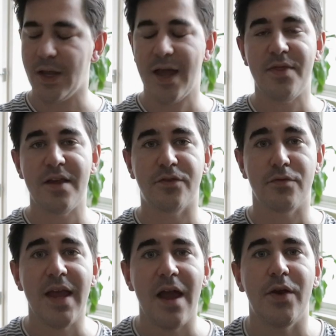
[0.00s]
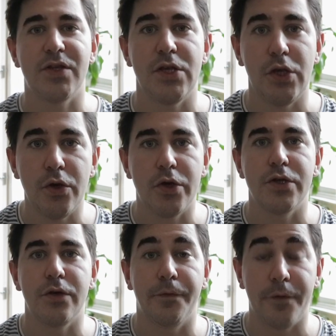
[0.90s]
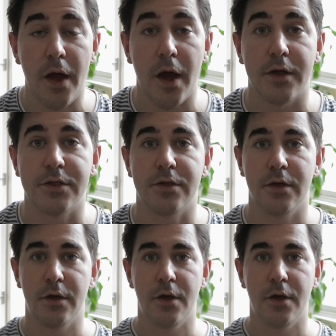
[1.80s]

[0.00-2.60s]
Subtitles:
And there's three areas that you can do first